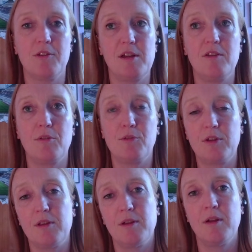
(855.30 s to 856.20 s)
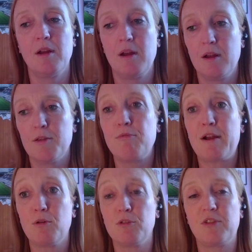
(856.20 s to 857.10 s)
he is obviously the
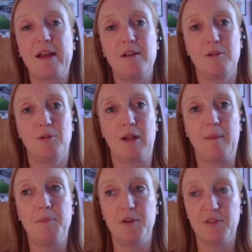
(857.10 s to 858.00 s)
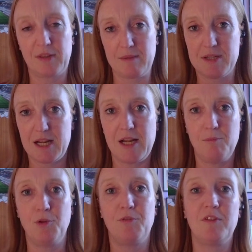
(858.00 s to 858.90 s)
record signing and all that, but at the same time,
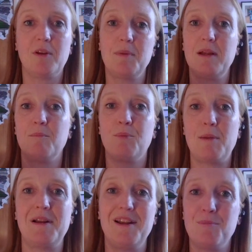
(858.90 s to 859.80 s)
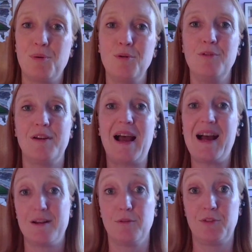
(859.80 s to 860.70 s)
with Visser being Premier League proven
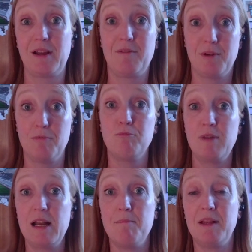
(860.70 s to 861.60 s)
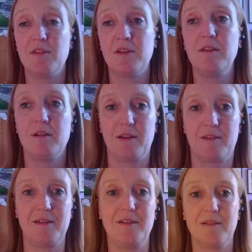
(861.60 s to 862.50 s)
and obviously having a really mint season last
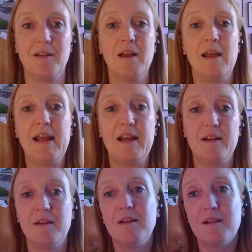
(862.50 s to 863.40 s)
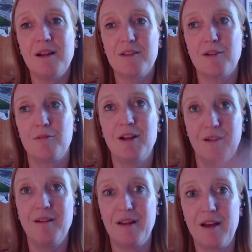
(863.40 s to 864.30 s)
season let's get
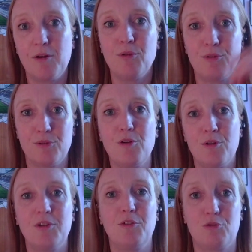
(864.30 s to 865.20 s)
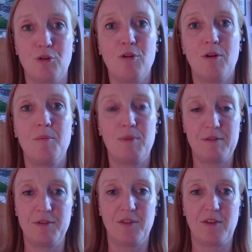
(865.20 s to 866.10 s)
real, and also not as strong
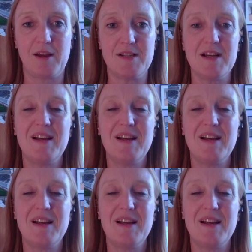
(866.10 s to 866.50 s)
Brentford side,